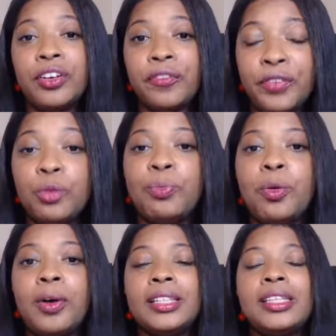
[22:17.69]
their
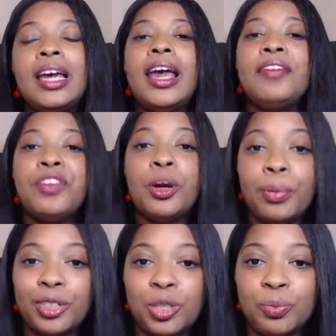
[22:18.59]
viewpoints and their
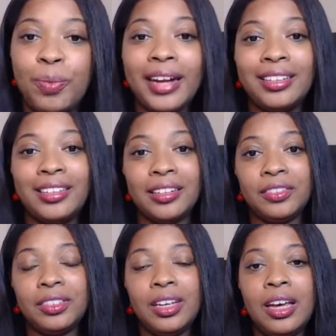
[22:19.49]

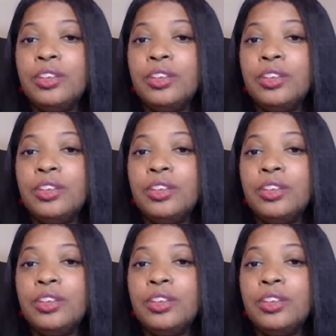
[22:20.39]
perspectives.